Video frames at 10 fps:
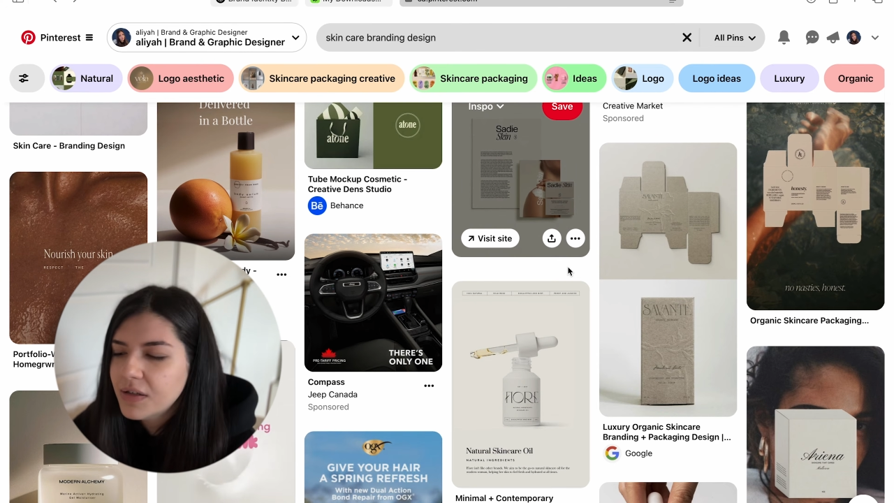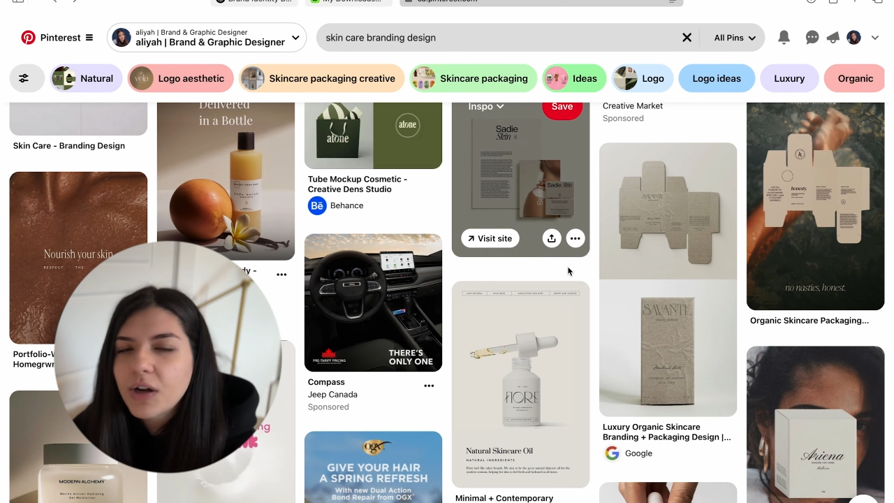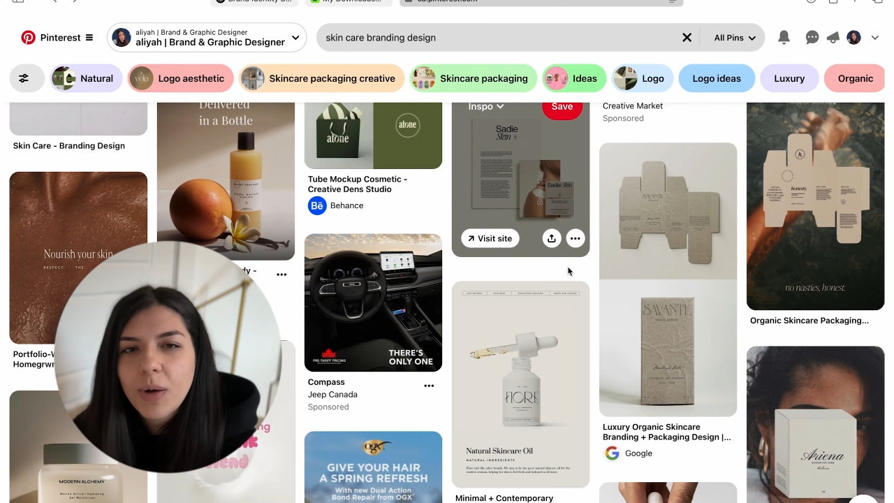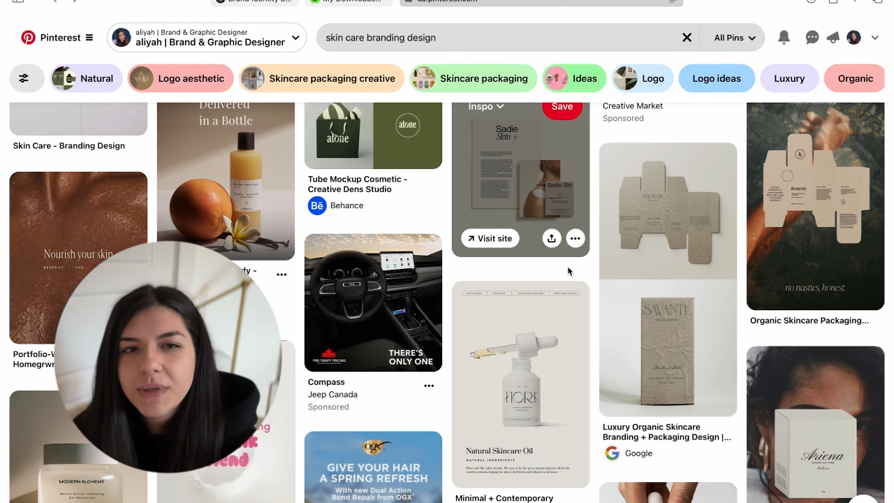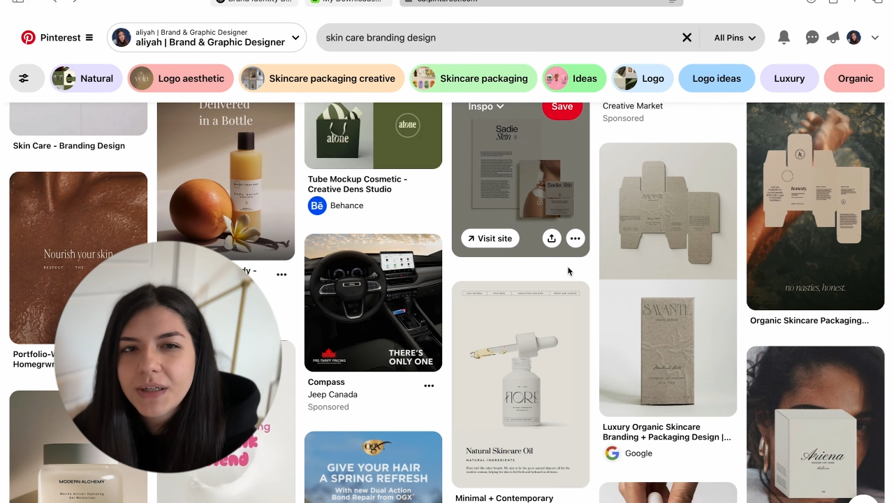
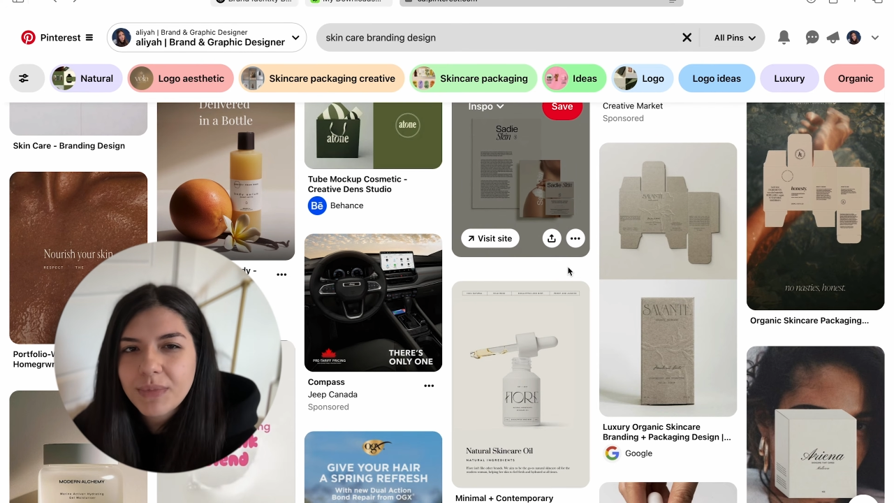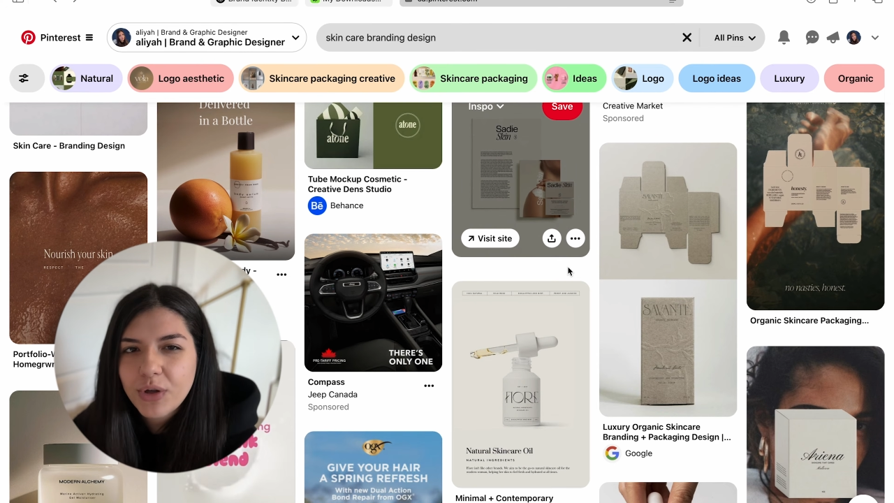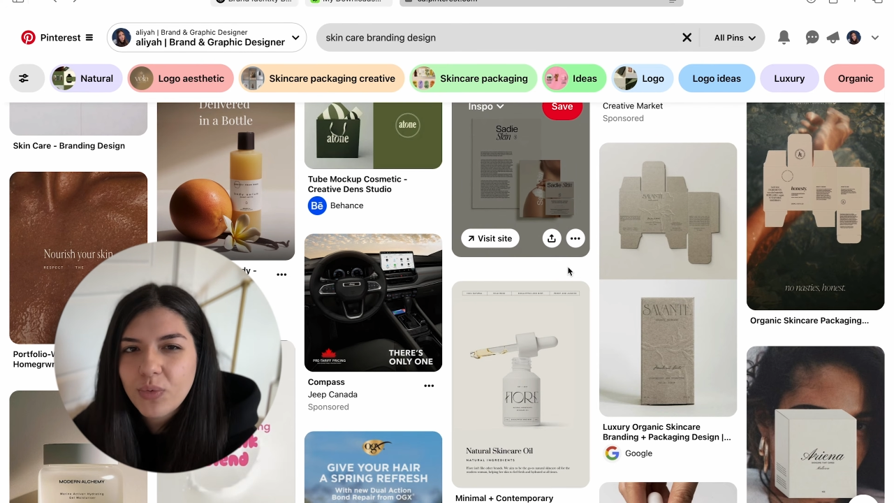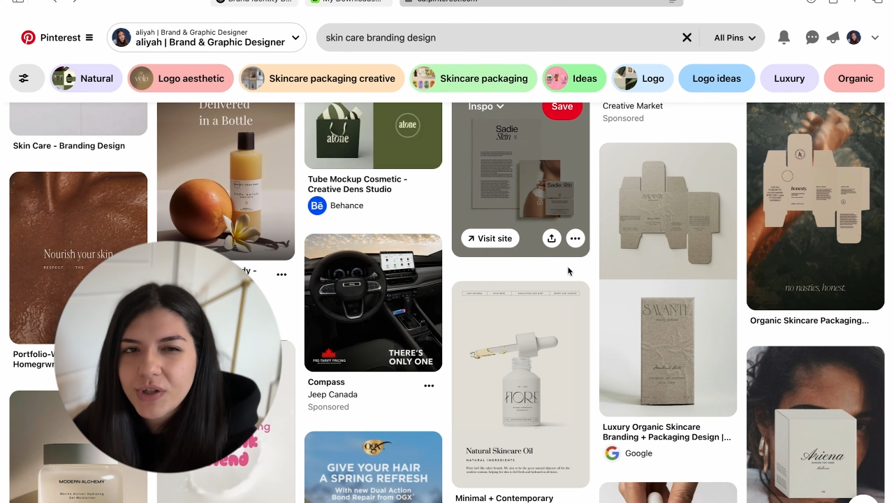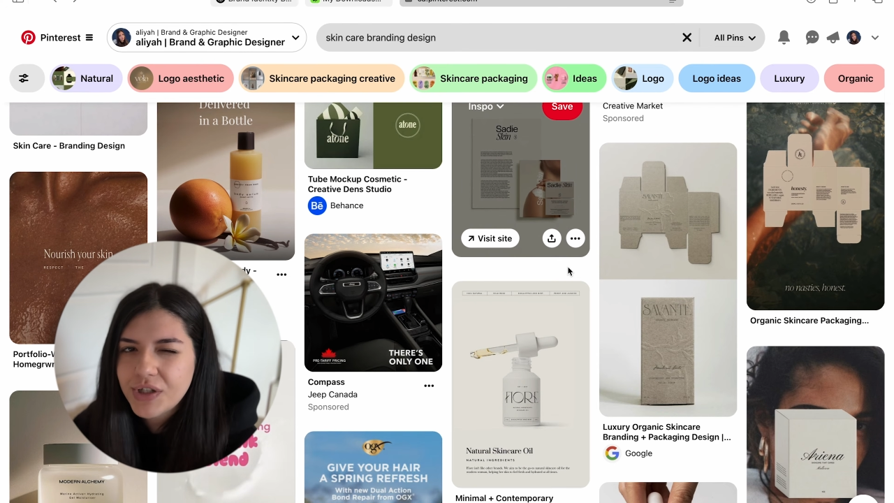Comment down
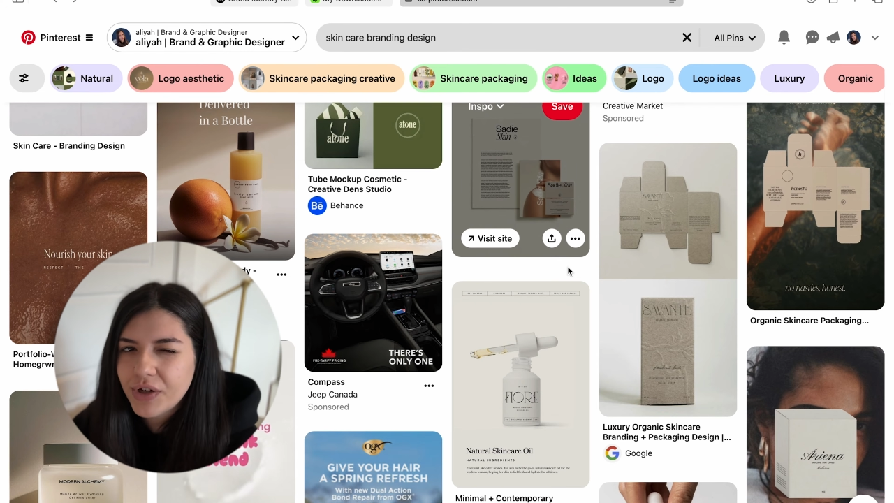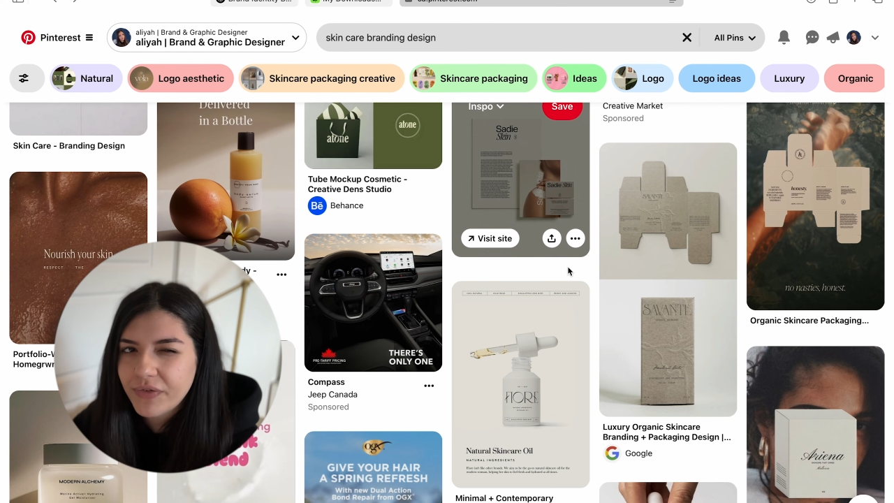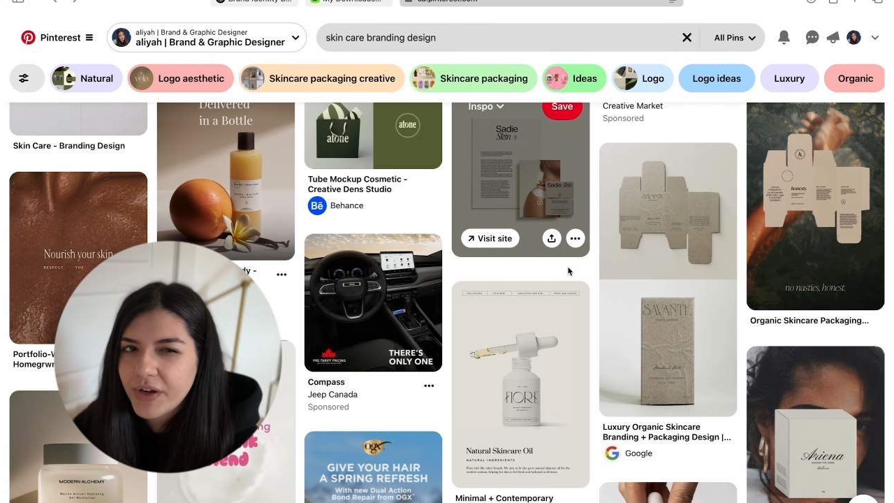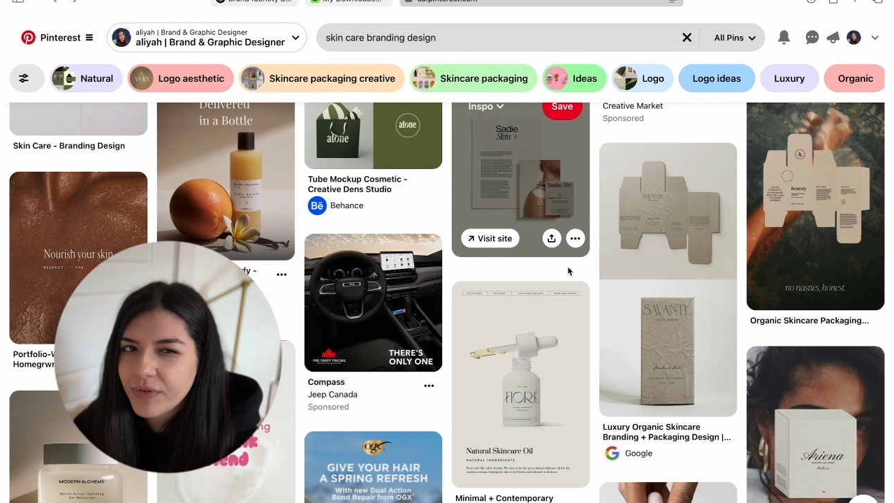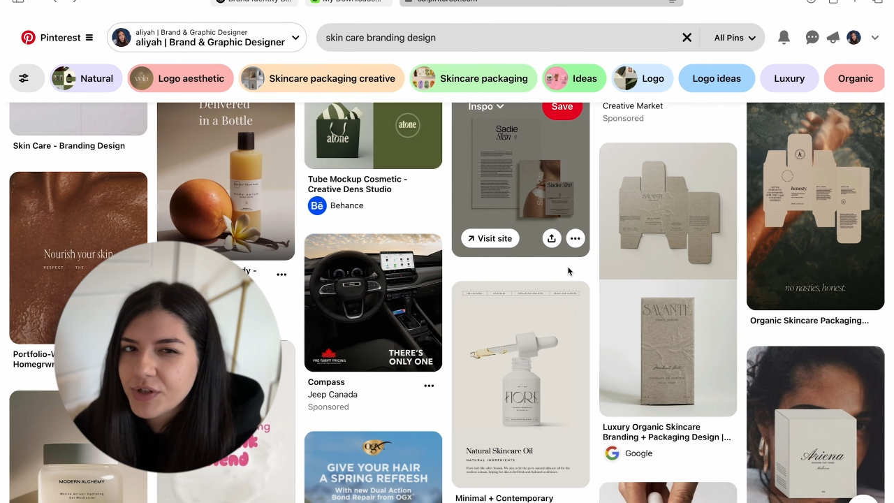below what's your
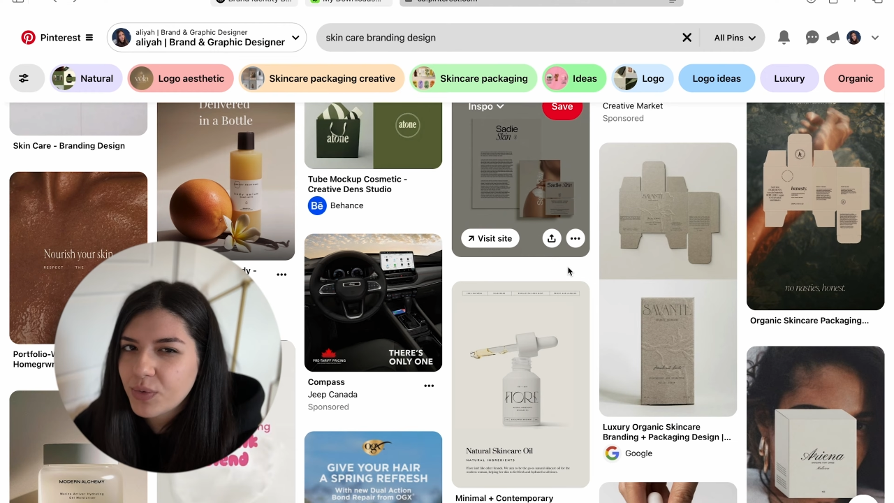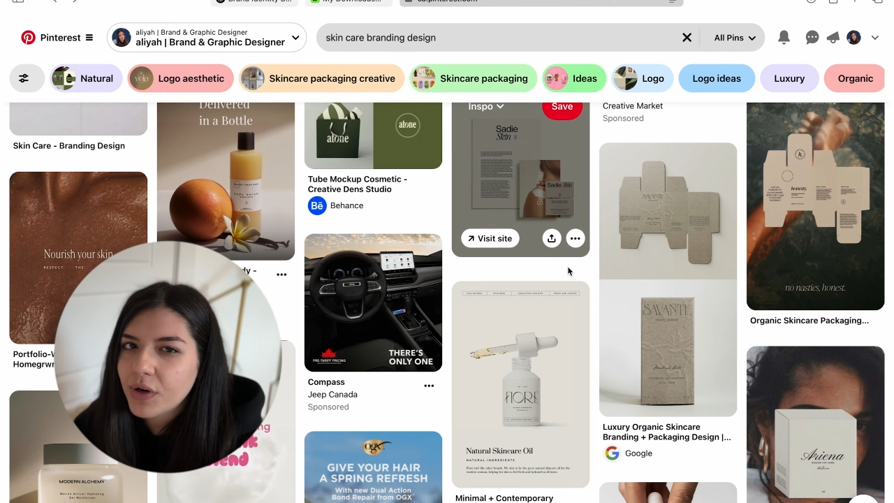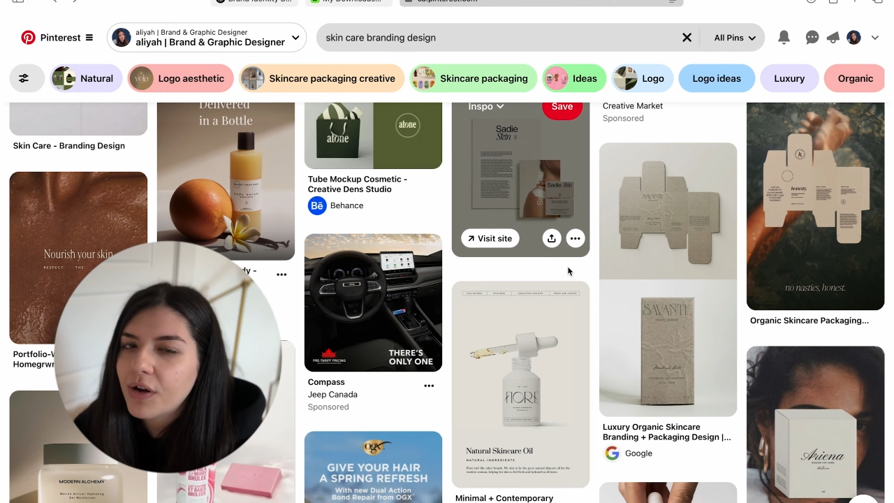favorite to work